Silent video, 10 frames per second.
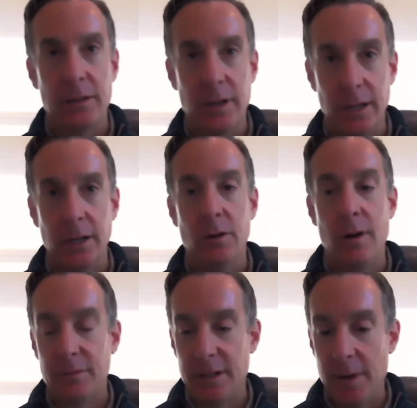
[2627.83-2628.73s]
Like you
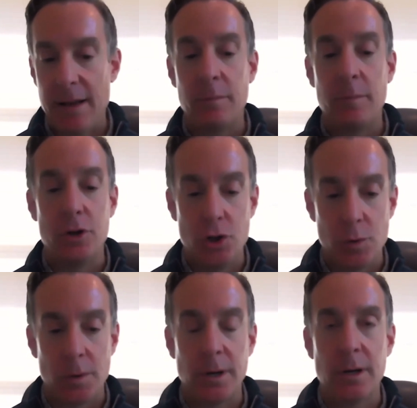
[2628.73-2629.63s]
have to have a
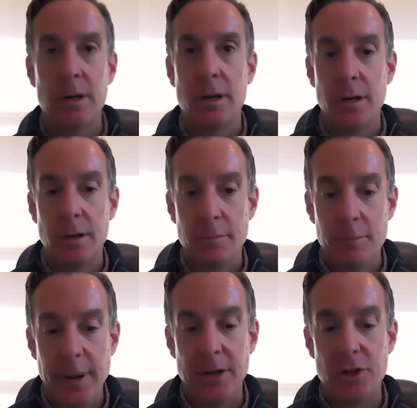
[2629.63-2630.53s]
mature
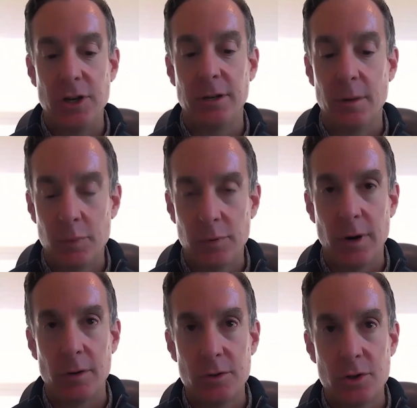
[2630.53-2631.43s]
patient
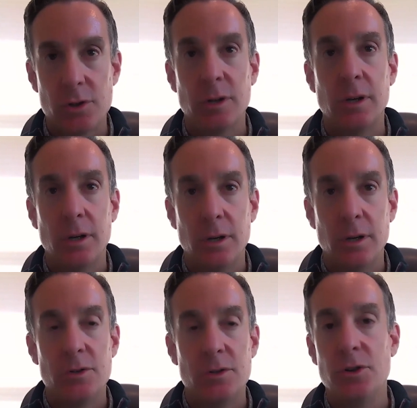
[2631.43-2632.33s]
approach
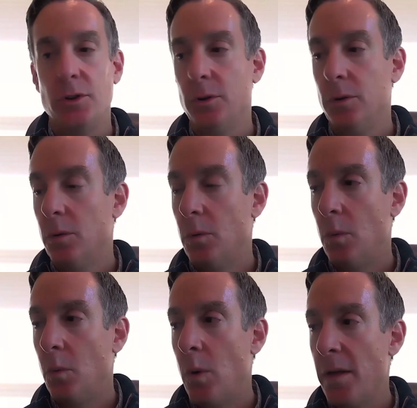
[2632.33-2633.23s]
to
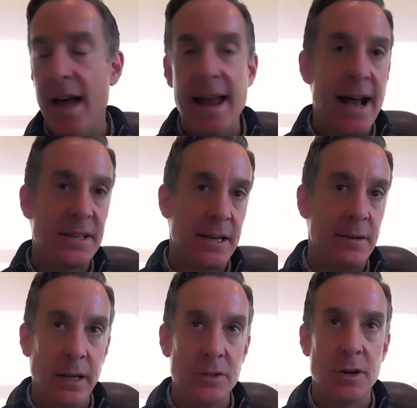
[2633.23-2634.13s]
what that asset
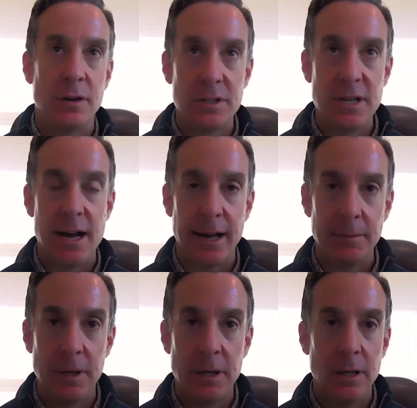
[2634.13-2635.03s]
means over
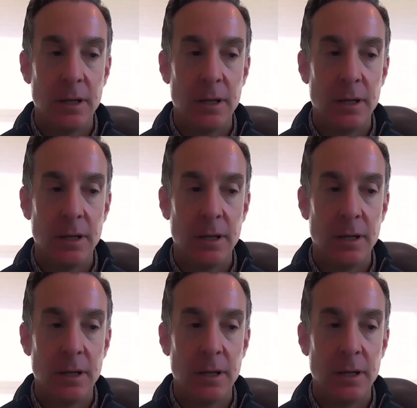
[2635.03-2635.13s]
time,